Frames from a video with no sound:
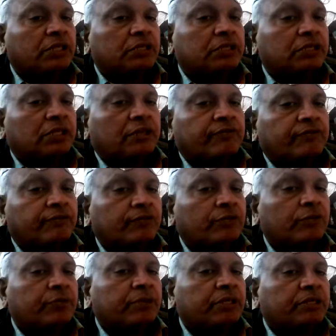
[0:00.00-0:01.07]
there are
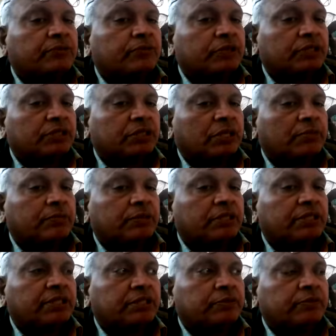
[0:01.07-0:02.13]
4 buildings, for example,
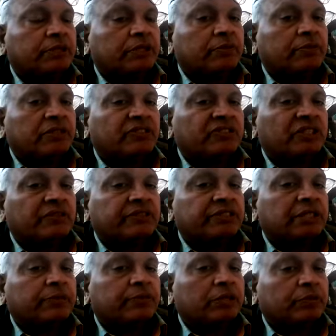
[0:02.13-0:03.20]
each building must have a
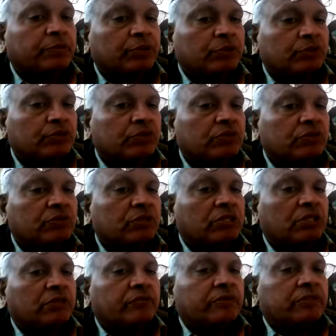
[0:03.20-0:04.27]
separate BOQ
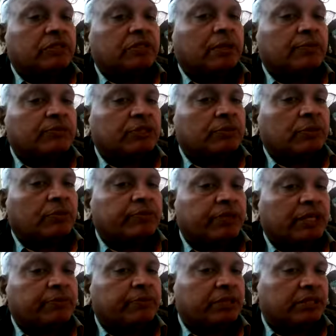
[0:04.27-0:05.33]
with lump sum of
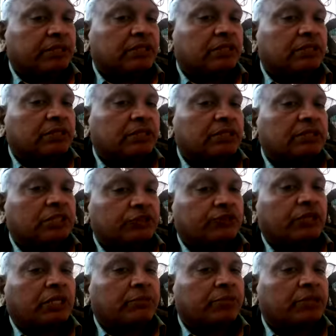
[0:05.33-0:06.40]
that building. That's
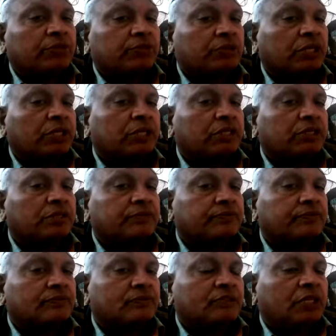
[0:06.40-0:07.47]
what I mean to say.
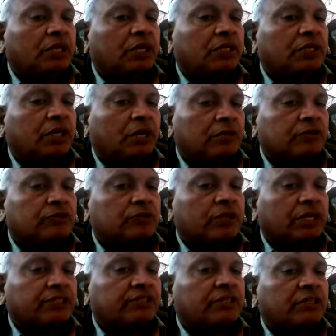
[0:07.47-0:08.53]
And also
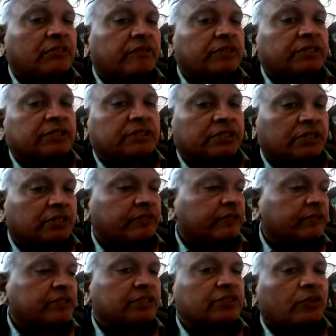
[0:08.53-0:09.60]
external works,
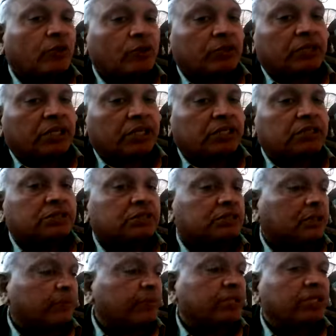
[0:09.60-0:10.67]
they're all taken
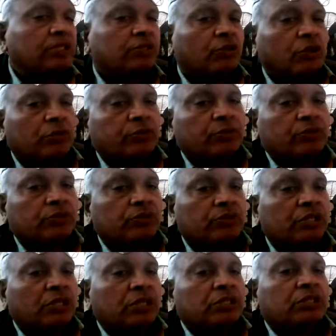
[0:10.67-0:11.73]
separately in all BOQs.
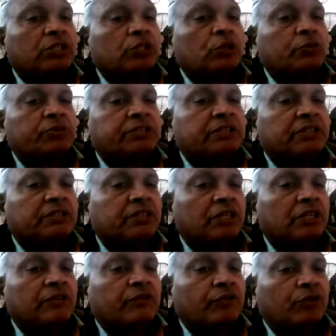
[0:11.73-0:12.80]
There could be say
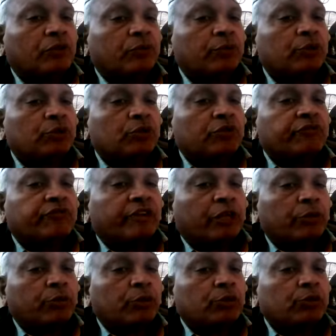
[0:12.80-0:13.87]
4 BOQ, 5
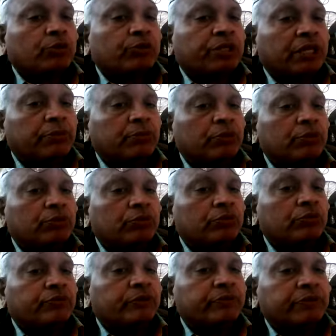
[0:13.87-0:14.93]
BOQ, 10
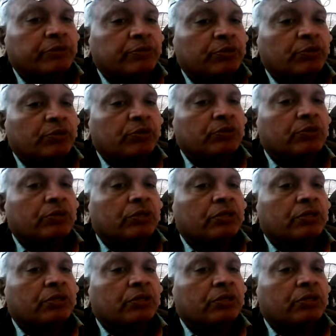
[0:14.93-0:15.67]
BOQ, 15 BOQ